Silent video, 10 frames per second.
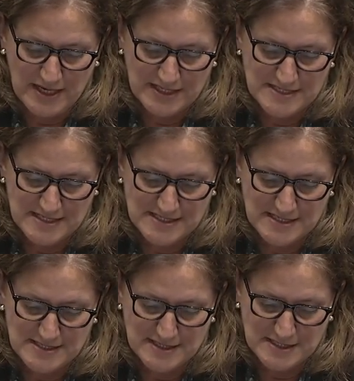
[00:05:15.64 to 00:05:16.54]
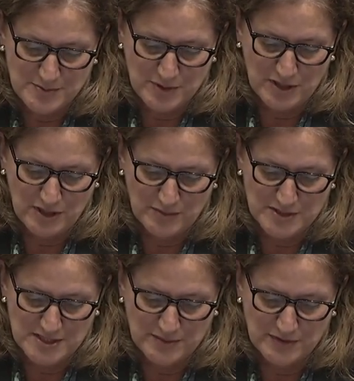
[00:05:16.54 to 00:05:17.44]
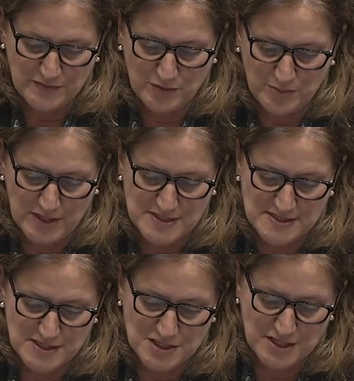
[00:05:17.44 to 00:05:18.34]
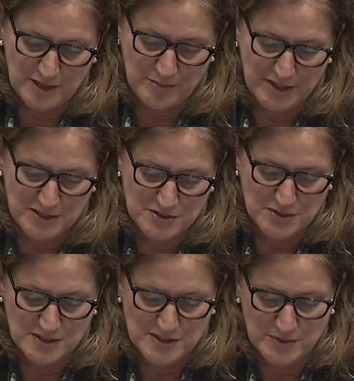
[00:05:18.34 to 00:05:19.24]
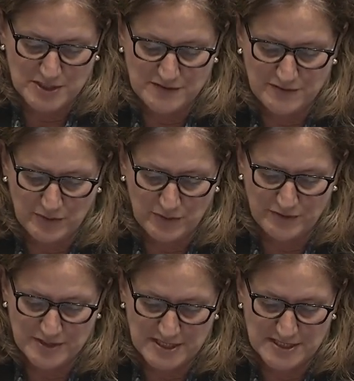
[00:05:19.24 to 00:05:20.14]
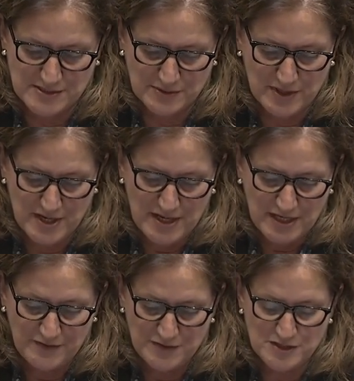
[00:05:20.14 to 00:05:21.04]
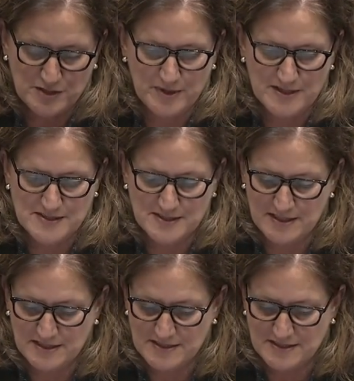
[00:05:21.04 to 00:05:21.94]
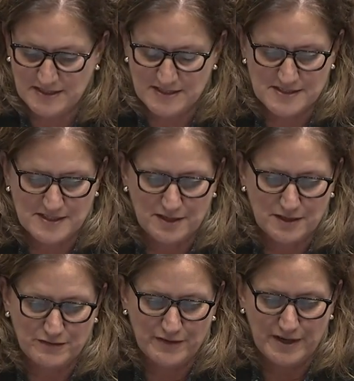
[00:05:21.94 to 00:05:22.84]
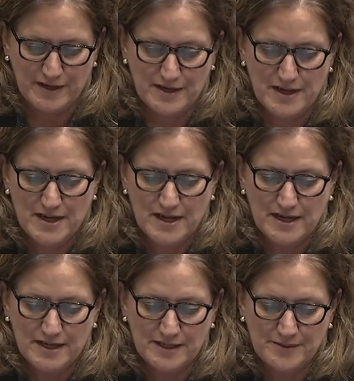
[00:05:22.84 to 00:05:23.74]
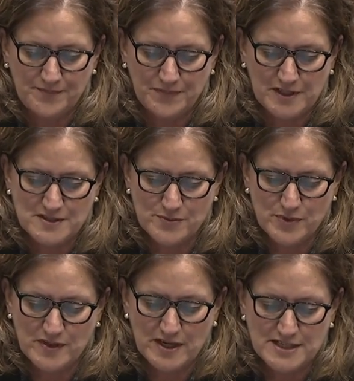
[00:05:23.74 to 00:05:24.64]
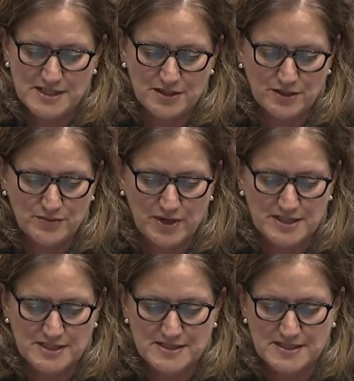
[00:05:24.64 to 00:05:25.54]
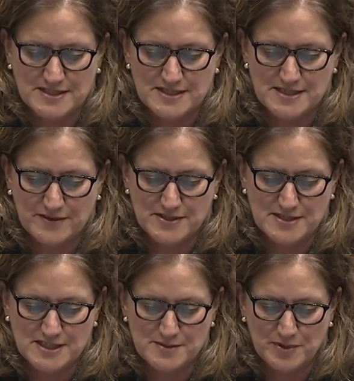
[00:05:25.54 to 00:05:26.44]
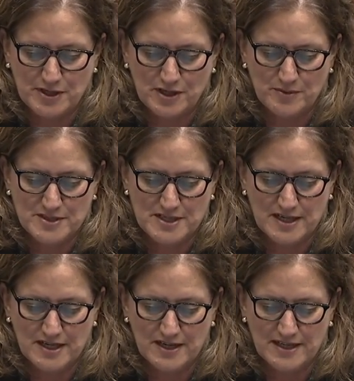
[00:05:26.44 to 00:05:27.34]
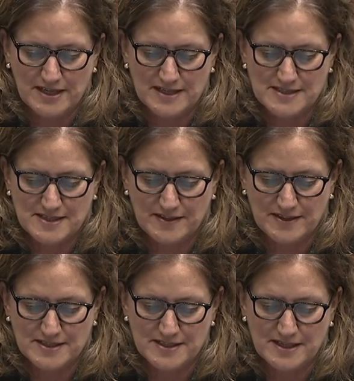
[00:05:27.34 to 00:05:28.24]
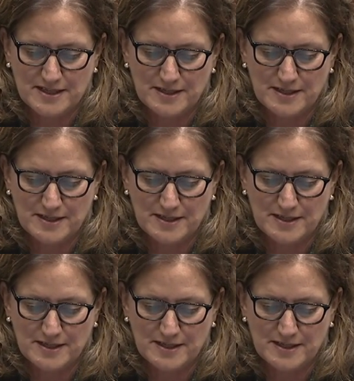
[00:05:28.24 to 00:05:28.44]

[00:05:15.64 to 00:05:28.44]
At 16 cents per kilometre, with fuel prices in Shark Bay at $2.24 for diesel, if you do the maths, it doesn't get you far. So with the ATO rate at 67 cents per kilometre, I ask that